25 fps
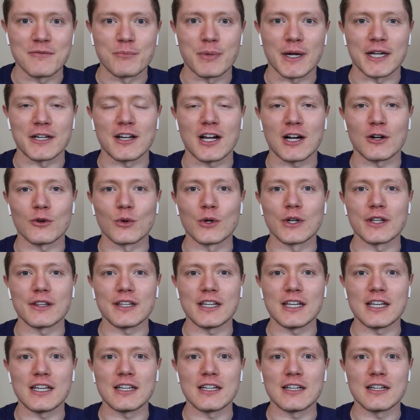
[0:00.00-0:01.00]
not
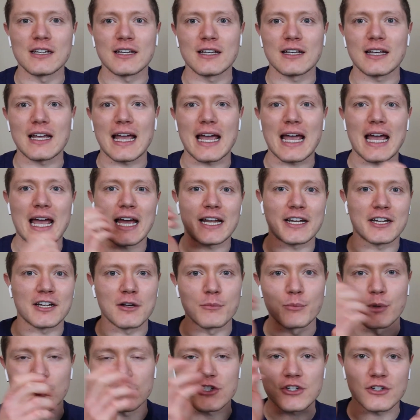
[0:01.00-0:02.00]
really adding
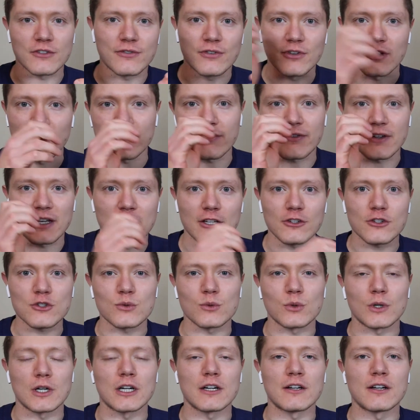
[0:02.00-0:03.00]
a bunch of fluff
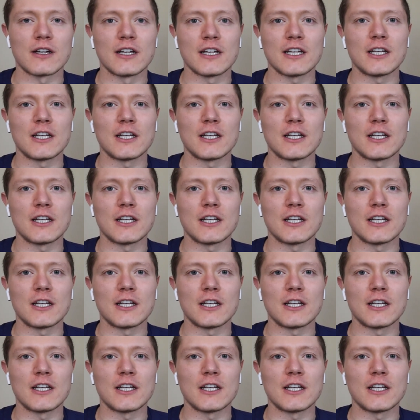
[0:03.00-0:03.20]
elsewhere,